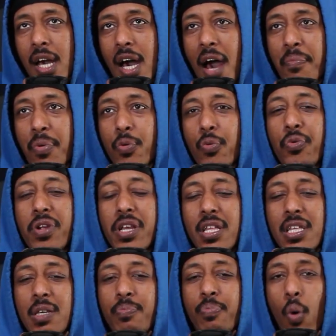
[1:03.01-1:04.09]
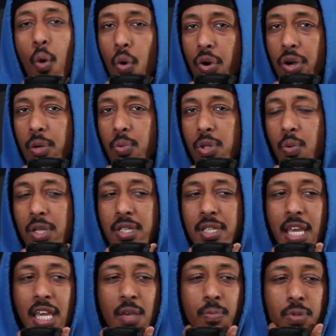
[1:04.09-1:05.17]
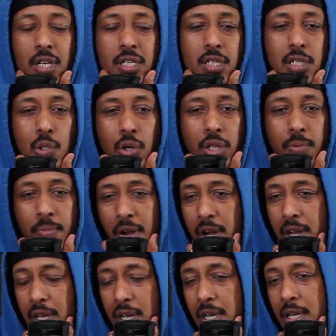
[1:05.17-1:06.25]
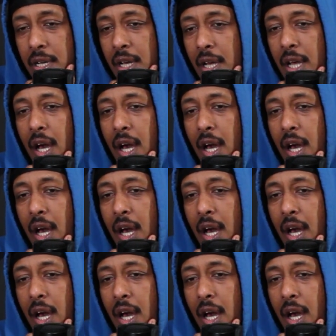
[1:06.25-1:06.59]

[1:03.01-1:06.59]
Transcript: I've been really bored with what's taking place in North America